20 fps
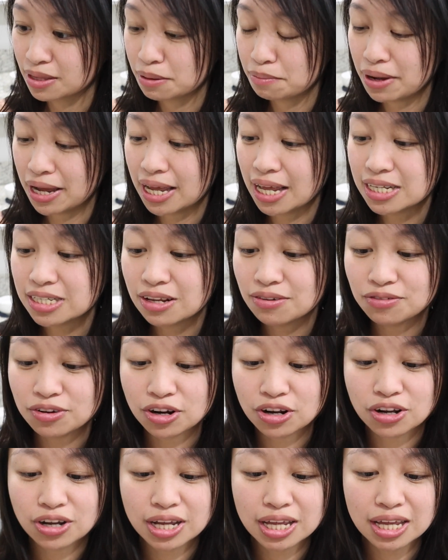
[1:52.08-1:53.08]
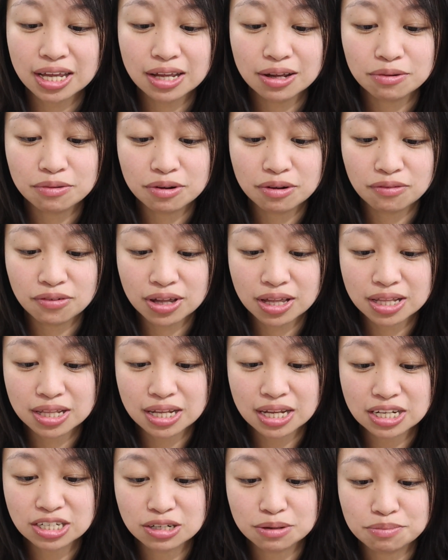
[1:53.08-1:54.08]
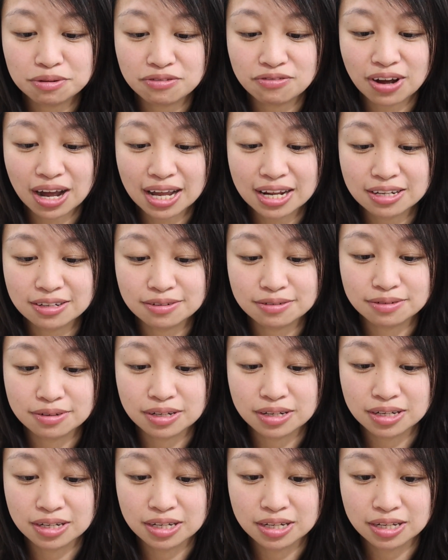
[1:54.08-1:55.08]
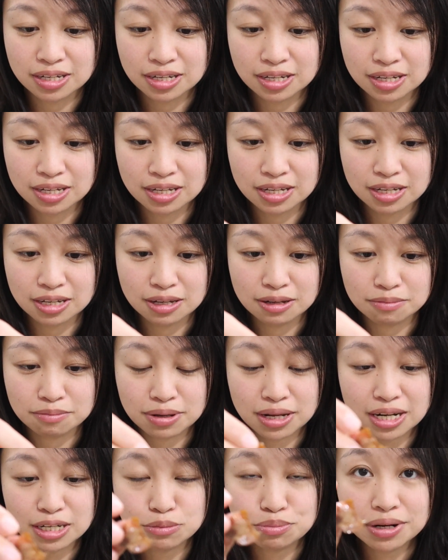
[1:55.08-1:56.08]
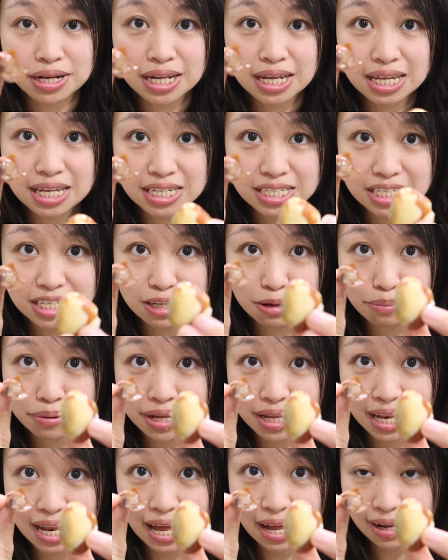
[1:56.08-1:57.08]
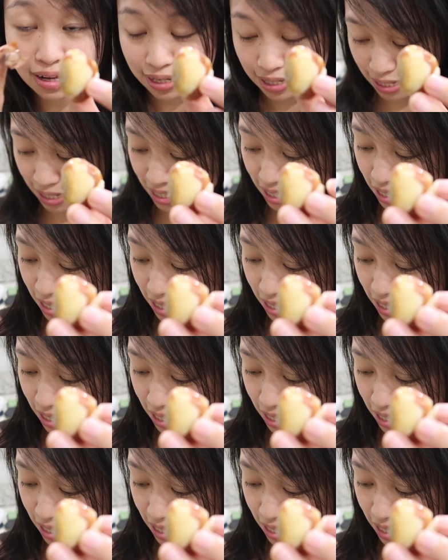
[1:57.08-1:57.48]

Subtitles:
But I guess if you're cooking with it, it should be fine. But it's pretty easy to peel out.